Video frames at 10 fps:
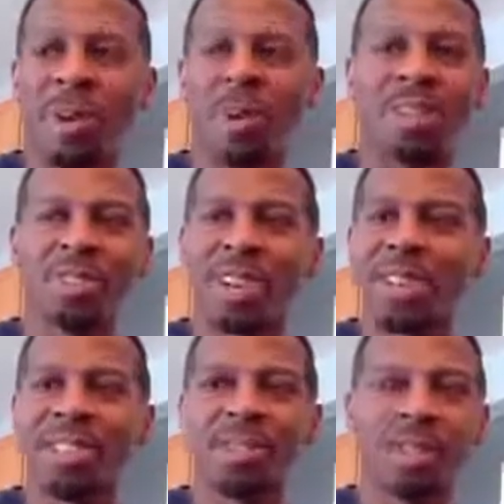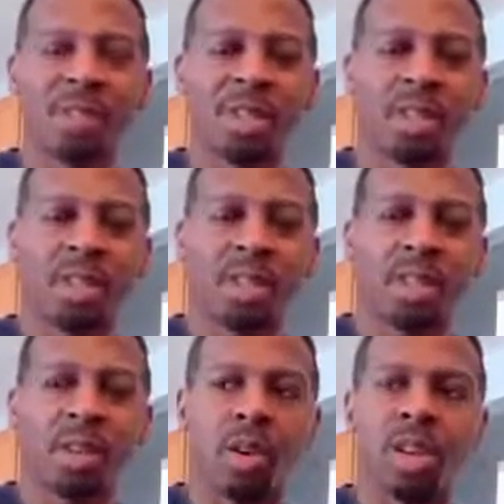Maybe I'll try that too as we get
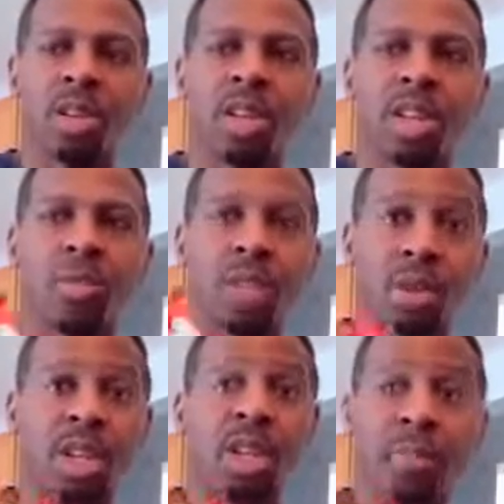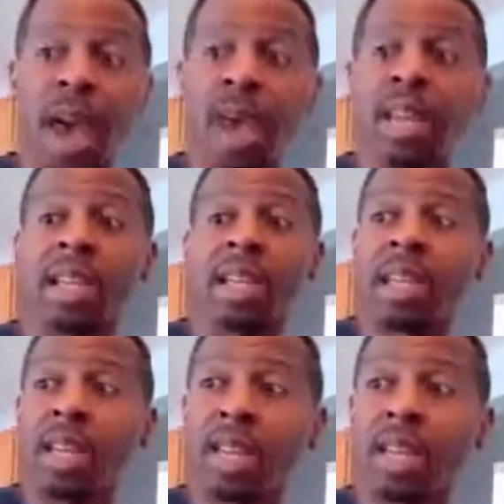going on this. You'll need a packet
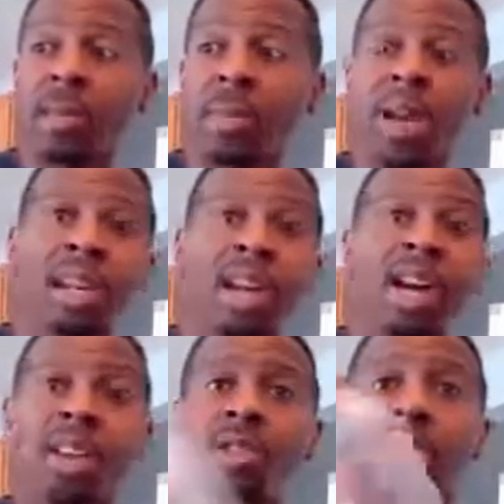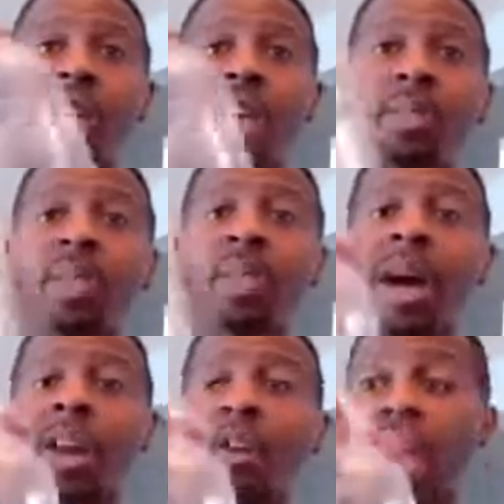like that, a ketchup packet. You'll need an empty
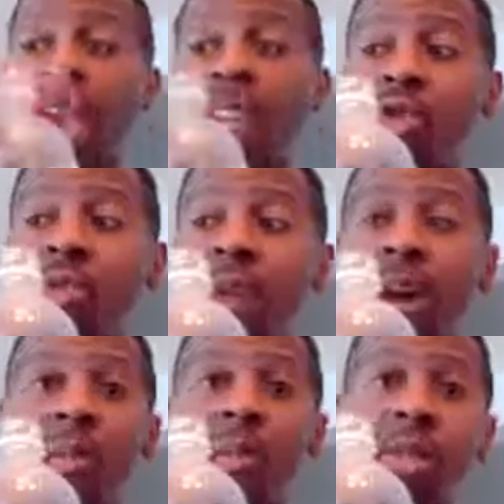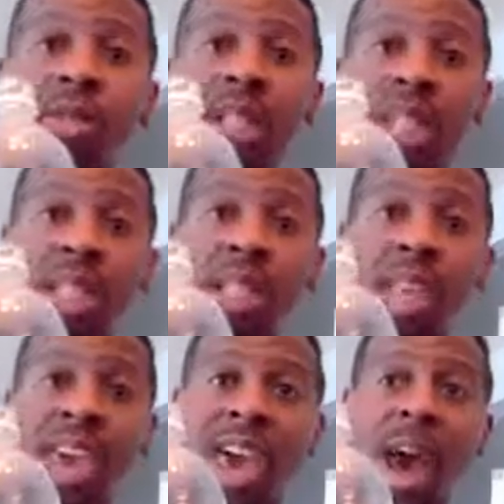bottle, and you will absolutely need the
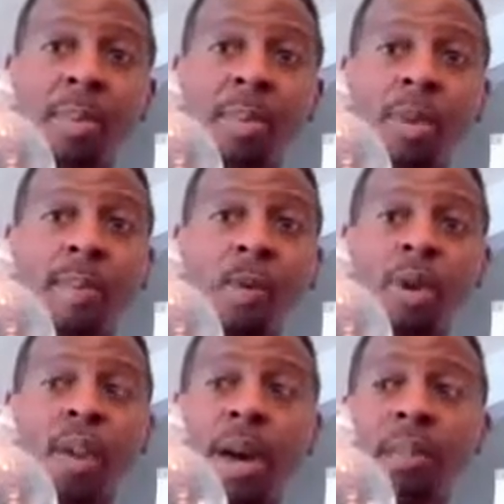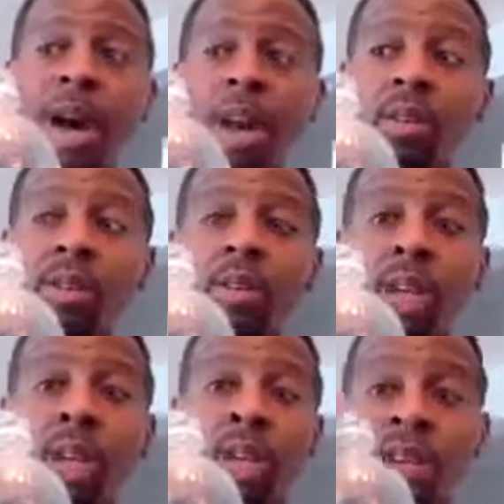cap for that bottle.
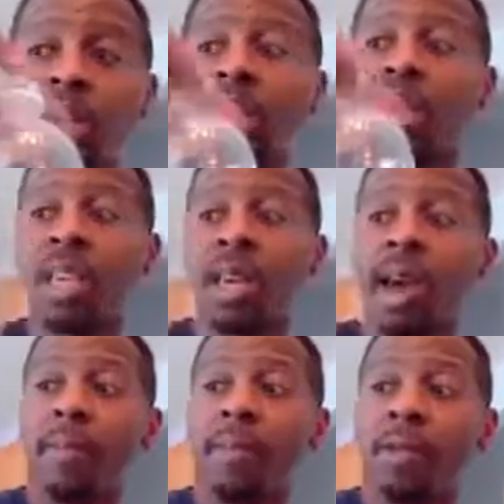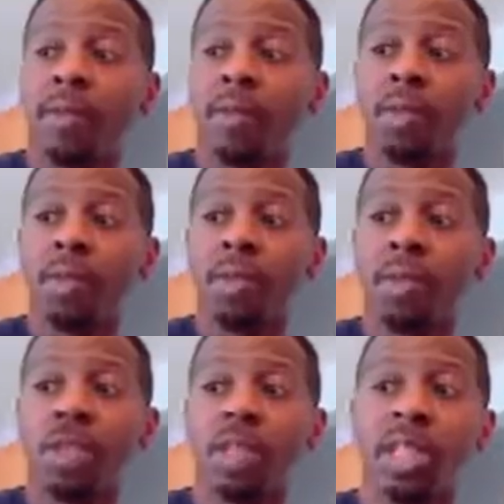Okay, you're going to need the cap in order for this
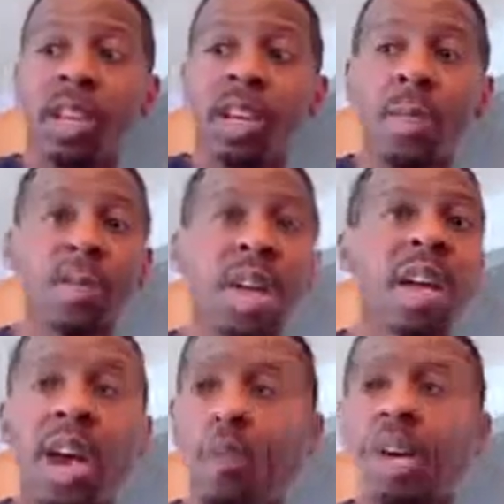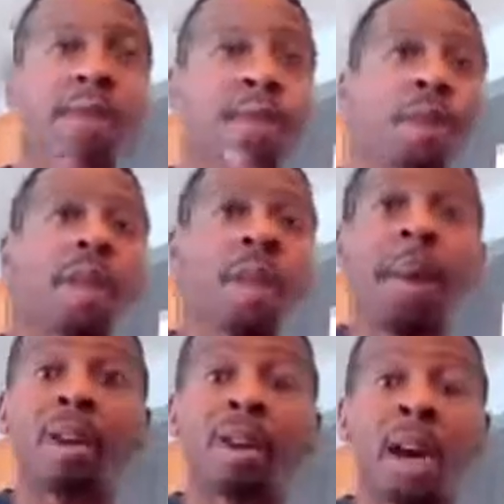to work today. And we're going to fill that
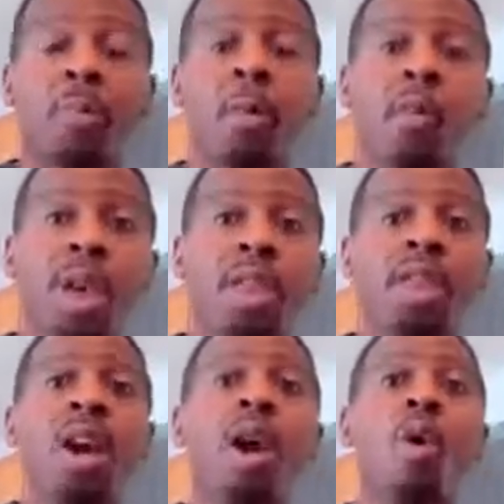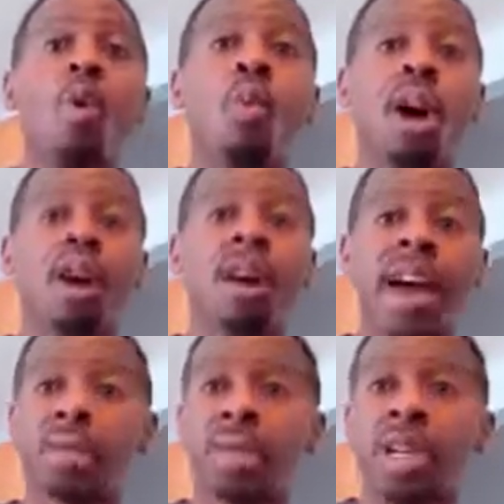bottle up with water
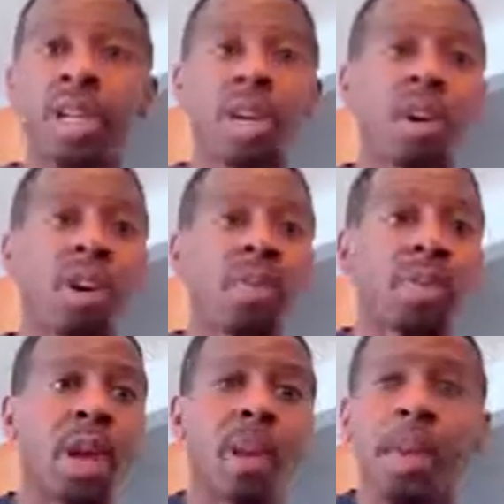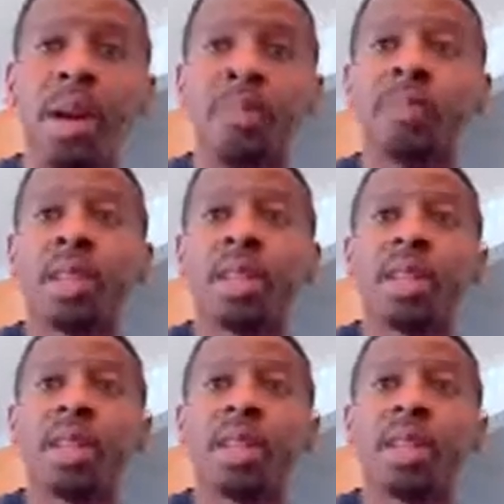as we get going. But